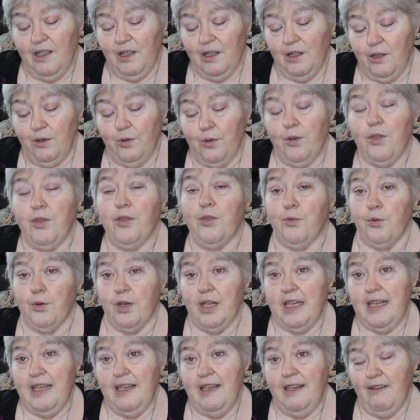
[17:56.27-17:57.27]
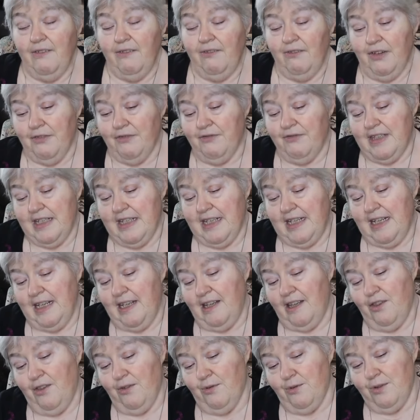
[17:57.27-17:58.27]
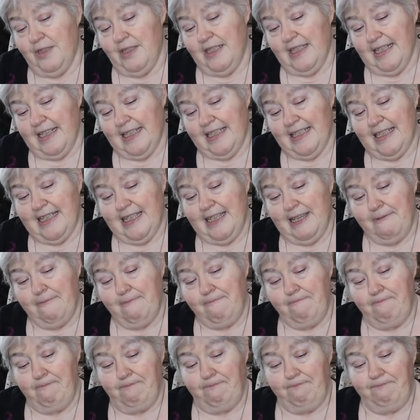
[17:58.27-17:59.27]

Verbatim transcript: Luke 3 15 through 16.